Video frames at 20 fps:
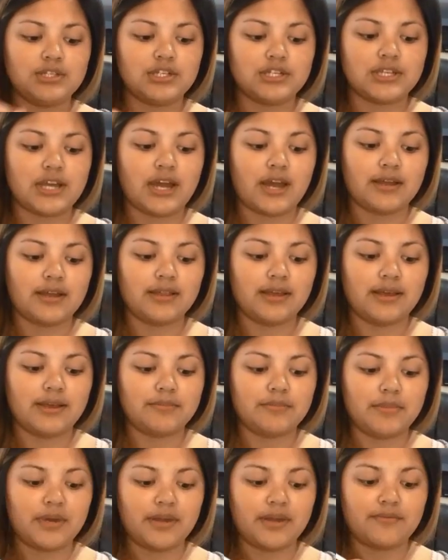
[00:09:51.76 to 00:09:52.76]
just
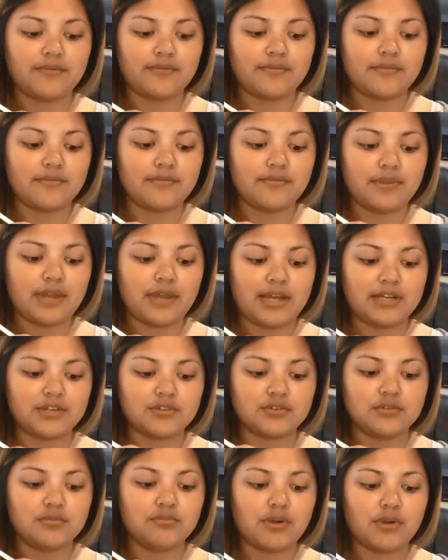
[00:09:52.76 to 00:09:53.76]
highlight my
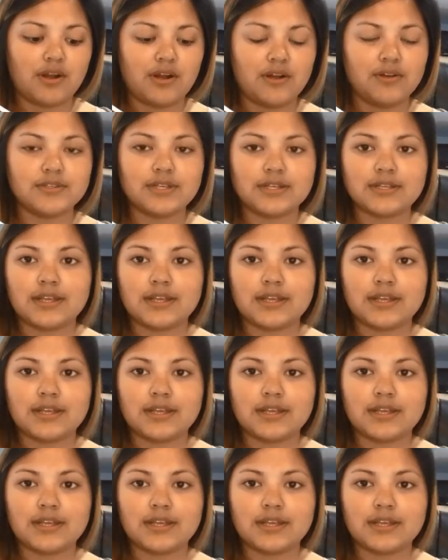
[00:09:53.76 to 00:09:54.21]
natural brows